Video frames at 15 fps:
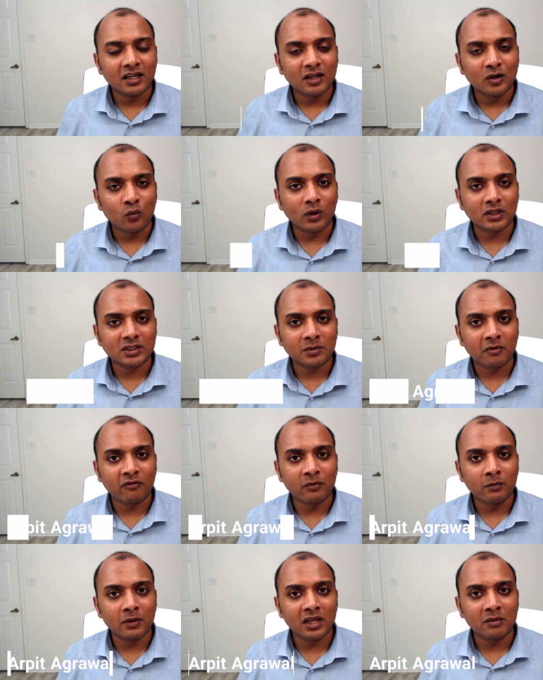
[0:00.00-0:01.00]
What's up
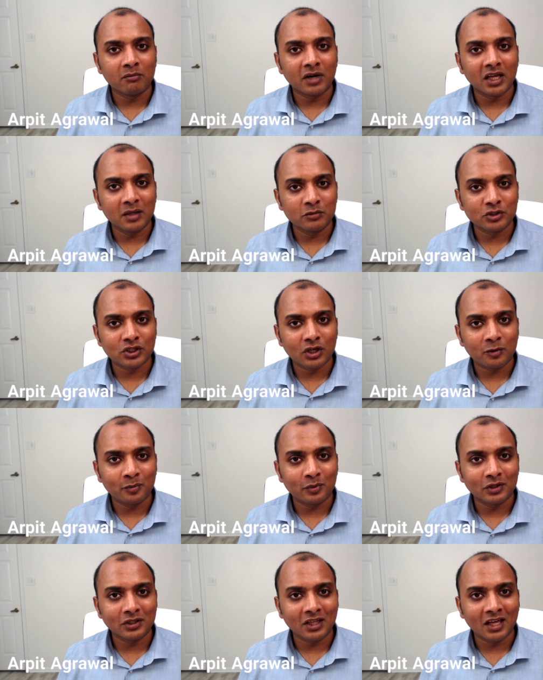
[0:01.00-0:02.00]
everybody, my name is
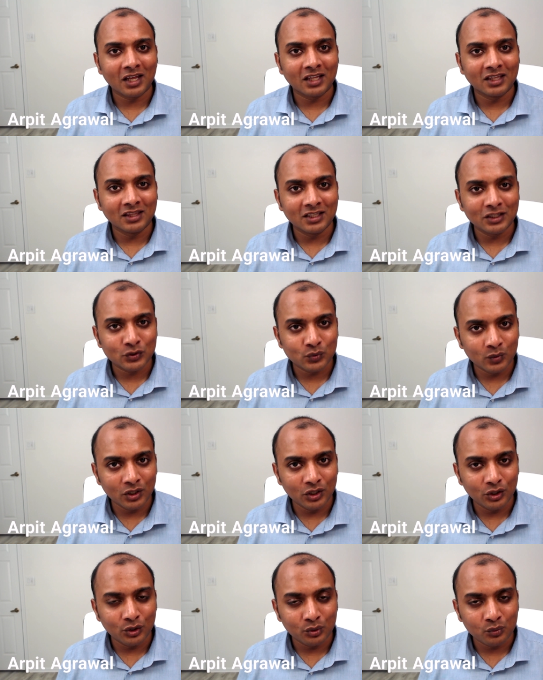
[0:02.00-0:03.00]
Arpit and in this
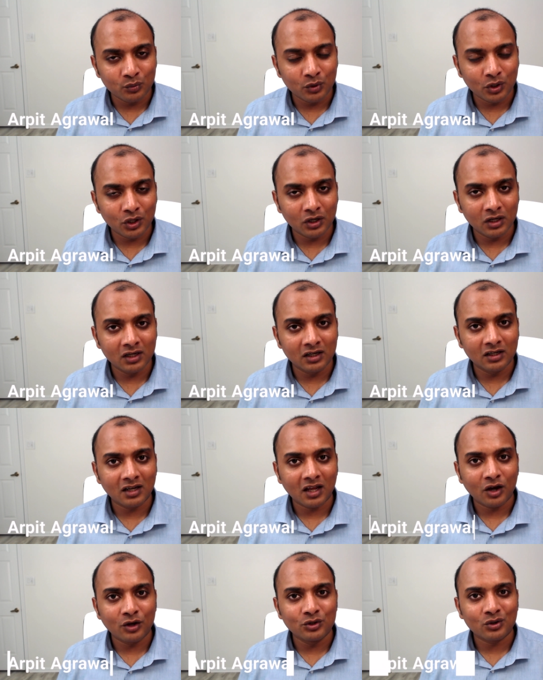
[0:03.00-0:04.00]
video we're going to learn
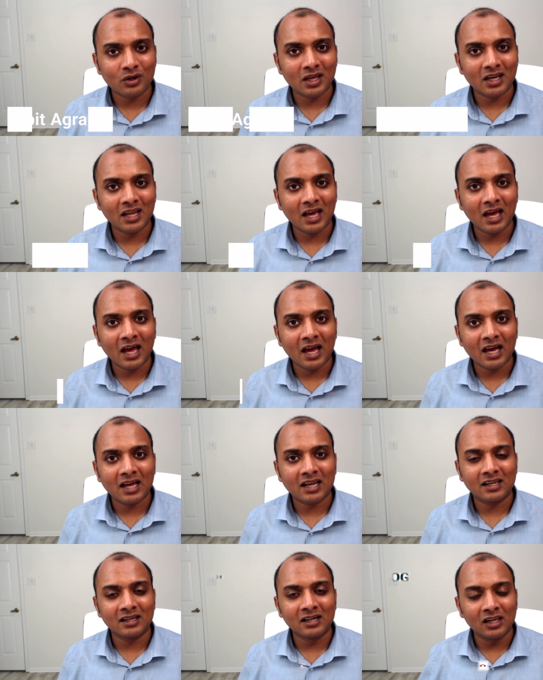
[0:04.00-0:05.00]
how you can
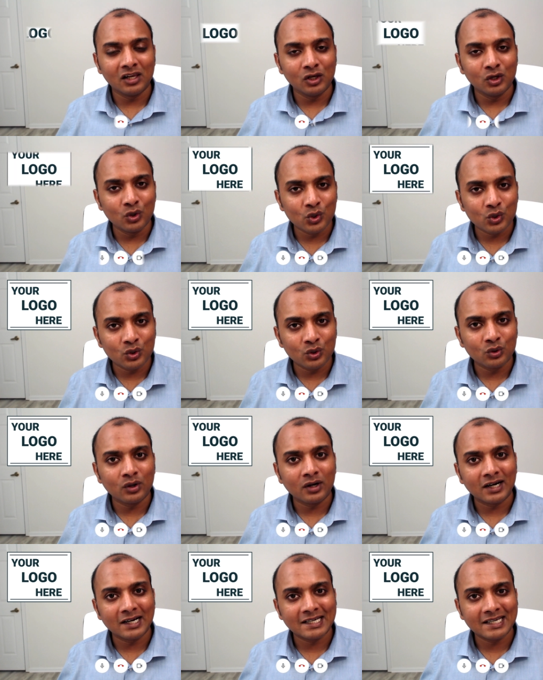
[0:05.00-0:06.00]
add a logo,
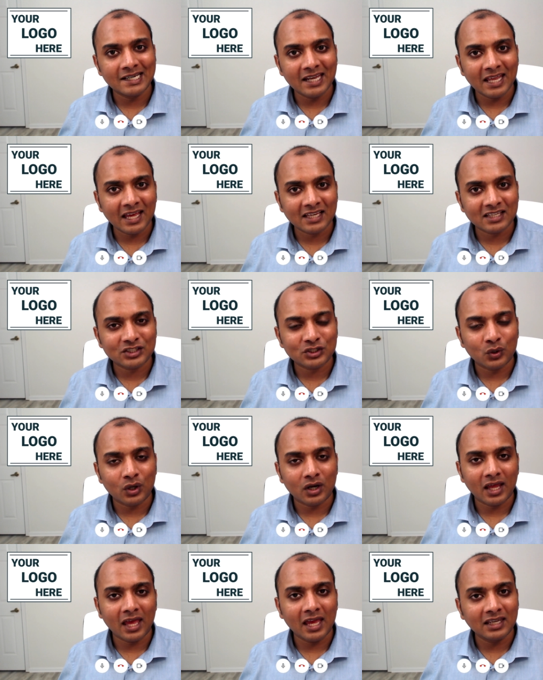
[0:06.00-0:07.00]
a text or
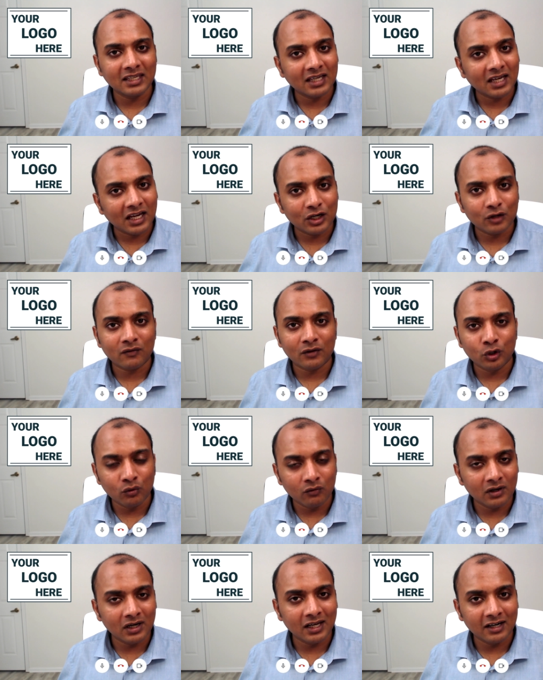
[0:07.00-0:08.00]
any kind of an
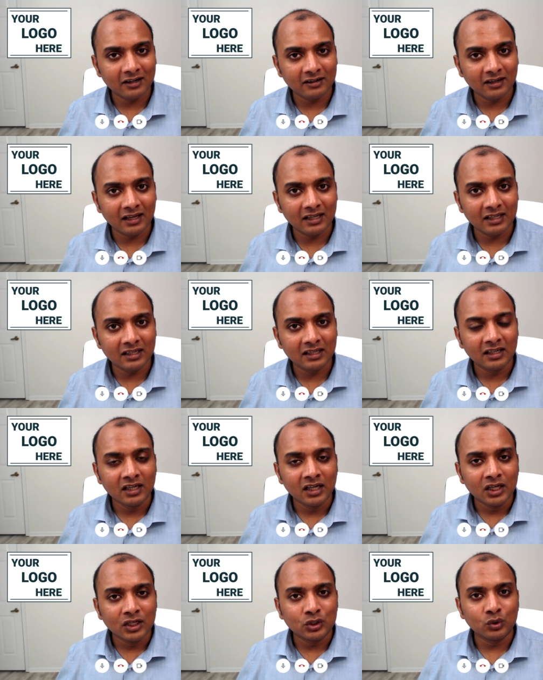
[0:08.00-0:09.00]
overlay really
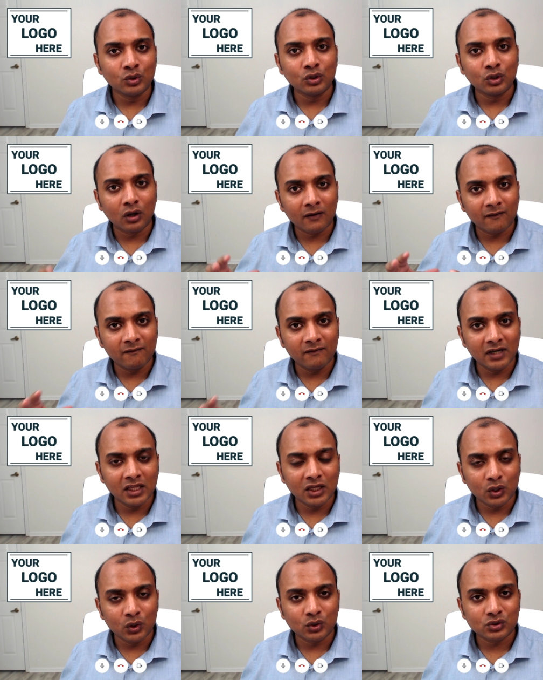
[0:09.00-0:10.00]
to your
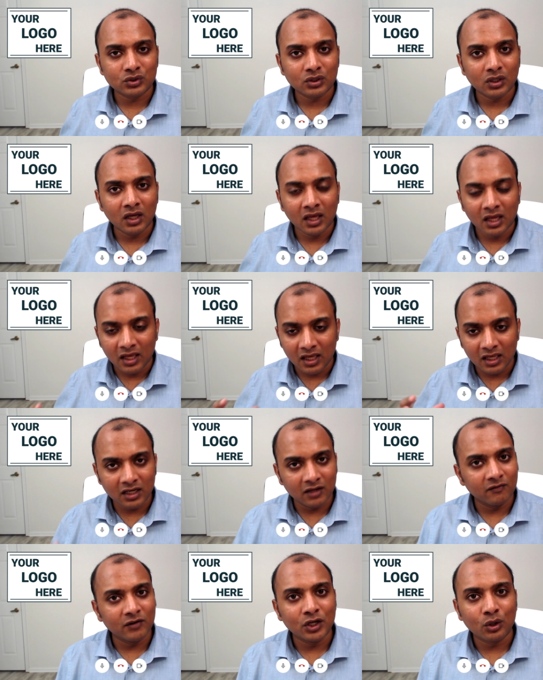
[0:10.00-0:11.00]
videos in a
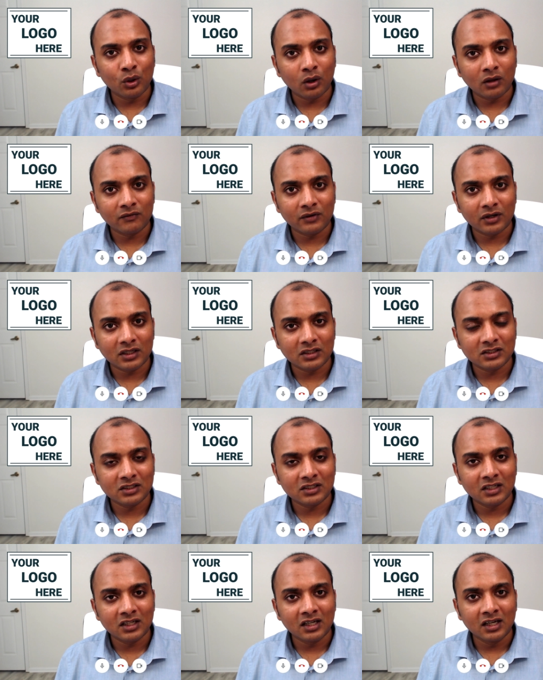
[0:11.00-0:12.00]
video conference.